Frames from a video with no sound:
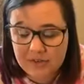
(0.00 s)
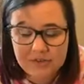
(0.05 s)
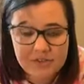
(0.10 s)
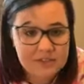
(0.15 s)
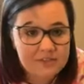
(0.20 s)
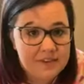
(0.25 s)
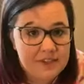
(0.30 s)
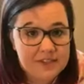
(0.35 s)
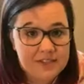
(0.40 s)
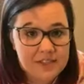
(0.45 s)

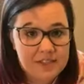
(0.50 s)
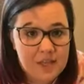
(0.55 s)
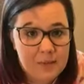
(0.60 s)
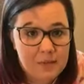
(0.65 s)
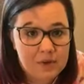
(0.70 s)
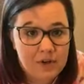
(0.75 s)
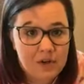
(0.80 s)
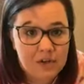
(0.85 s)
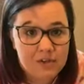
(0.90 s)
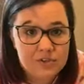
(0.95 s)
defacing them
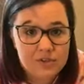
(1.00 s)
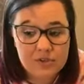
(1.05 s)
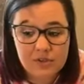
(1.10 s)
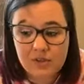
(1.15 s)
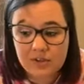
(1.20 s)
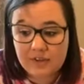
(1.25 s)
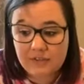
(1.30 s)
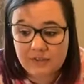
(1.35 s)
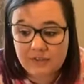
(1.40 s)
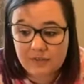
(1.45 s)
at all, so
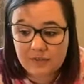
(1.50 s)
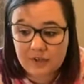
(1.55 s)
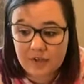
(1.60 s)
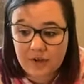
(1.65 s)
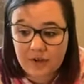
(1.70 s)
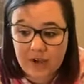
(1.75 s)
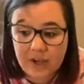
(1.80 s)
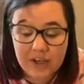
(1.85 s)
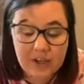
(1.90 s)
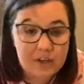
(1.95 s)
if,
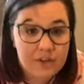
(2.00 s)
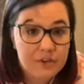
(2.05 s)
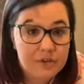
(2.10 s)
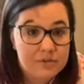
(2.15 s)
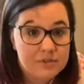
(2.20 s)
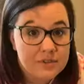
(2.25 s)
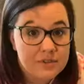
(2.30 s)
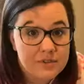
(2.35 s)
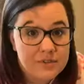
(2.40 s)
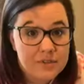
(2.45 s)
I can use
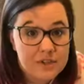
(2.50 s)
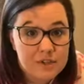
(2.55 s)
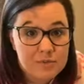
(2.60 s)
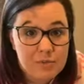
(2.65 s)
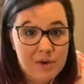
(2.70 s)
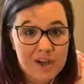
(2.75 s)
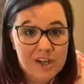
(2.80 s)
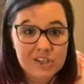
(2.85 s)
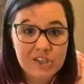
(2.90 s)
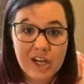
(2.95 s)
them for this
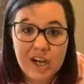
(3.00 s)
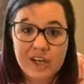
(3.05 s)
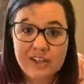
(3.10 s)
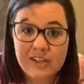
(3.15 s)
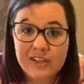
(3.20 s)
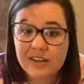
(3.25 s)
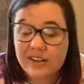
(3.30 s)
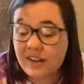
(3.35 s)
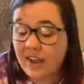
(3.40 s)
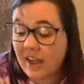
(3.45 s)
project
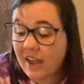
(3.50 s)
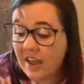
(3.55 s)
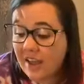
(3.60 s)
and